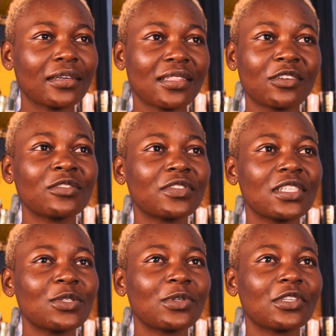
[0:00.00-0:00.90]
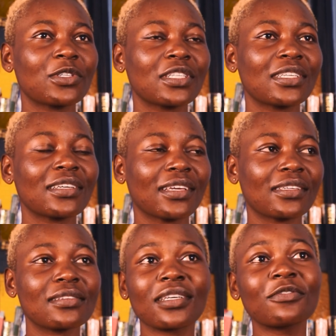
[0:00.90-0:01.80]
the confidence to negotiate
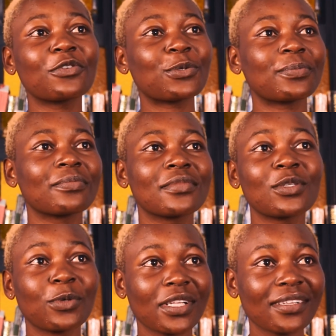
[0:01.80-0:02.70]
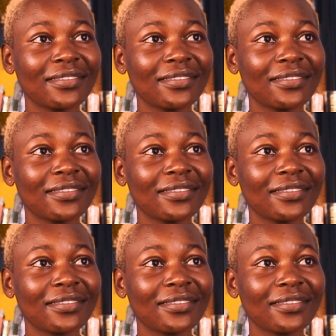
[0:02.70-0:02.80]
came from school,